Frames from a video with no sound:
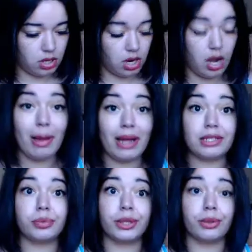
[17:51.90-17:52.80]
about
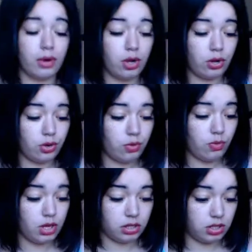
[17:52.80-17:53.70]
to read the wrong
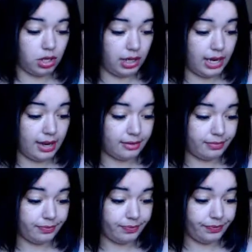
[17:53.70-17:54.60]
one. Look at that.
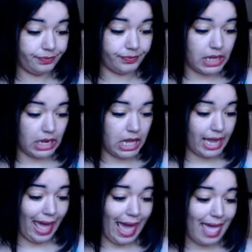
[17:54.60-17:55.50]

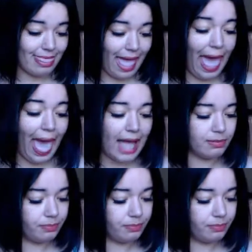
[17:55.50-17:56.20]
Look at that.